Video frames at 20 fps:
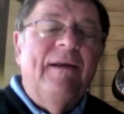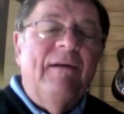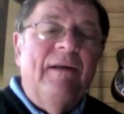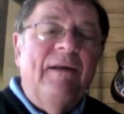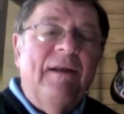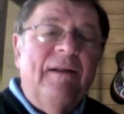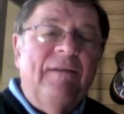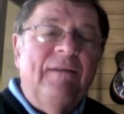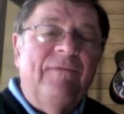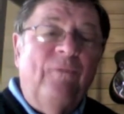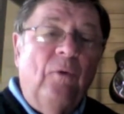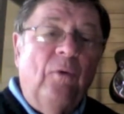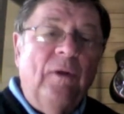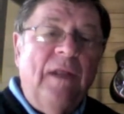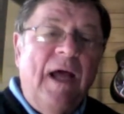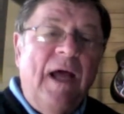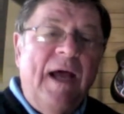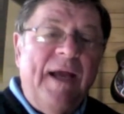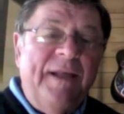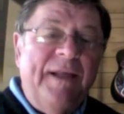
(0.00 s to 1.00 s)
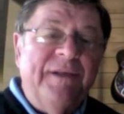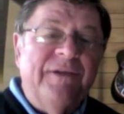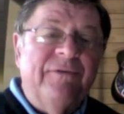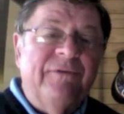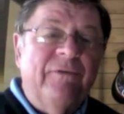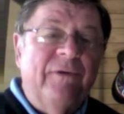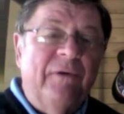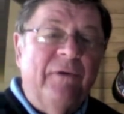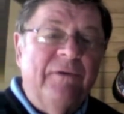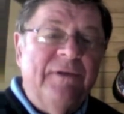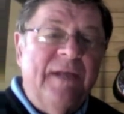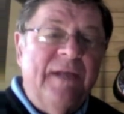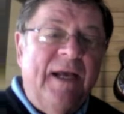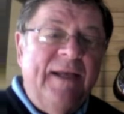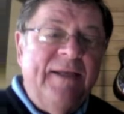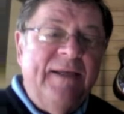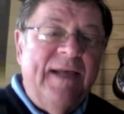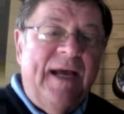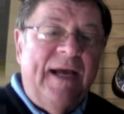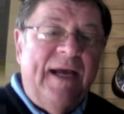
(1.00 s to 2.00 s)
4 lines through those 9
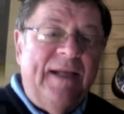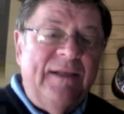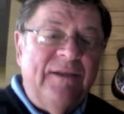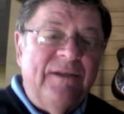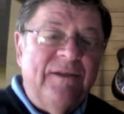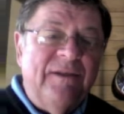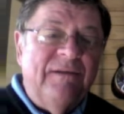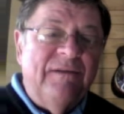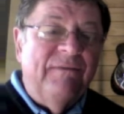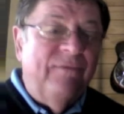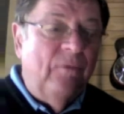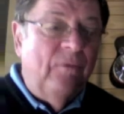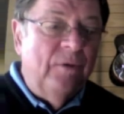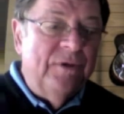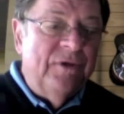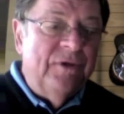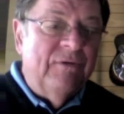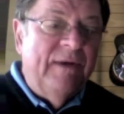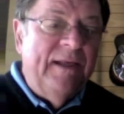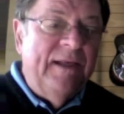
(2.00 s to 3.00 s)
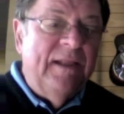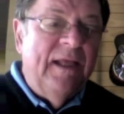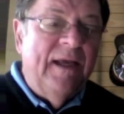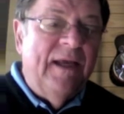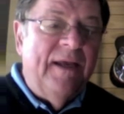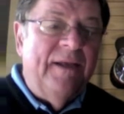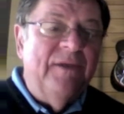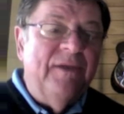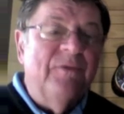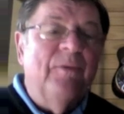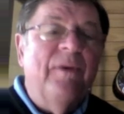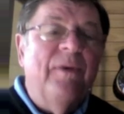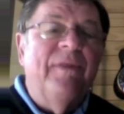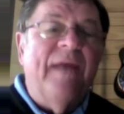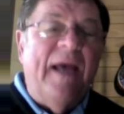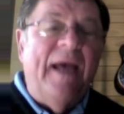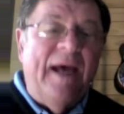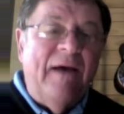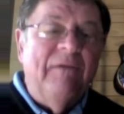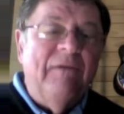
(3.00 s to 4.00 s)
dots, 4 straight lines,
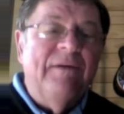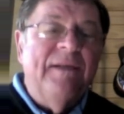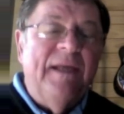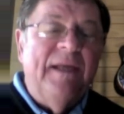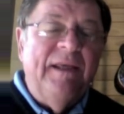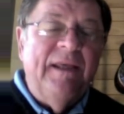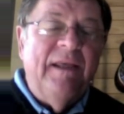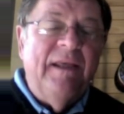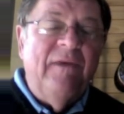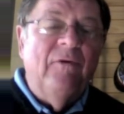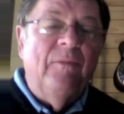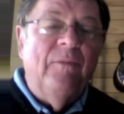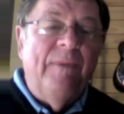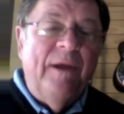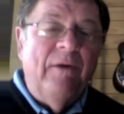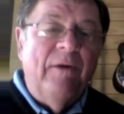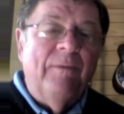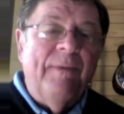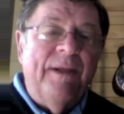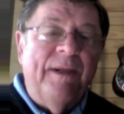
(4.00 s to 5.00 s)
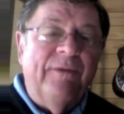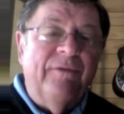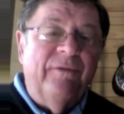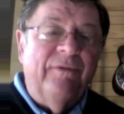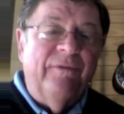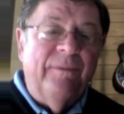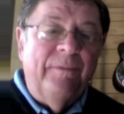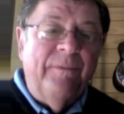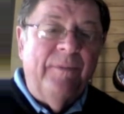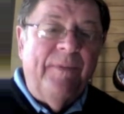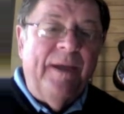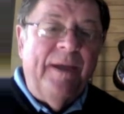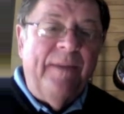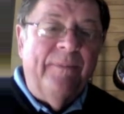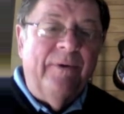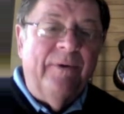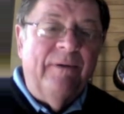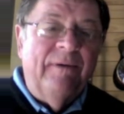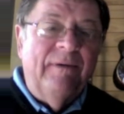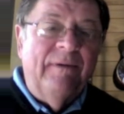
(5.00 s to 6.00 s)
without taking your pen or pencil from the
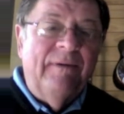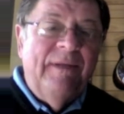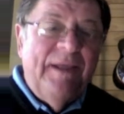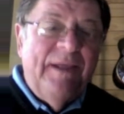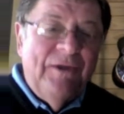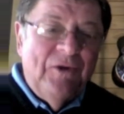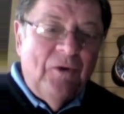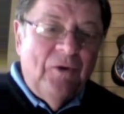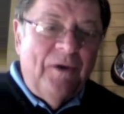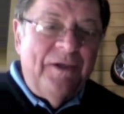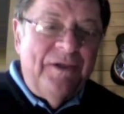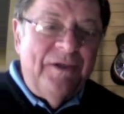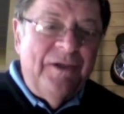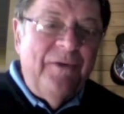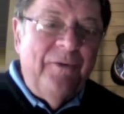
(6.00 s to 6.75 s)
paper. Enjoy. See you in a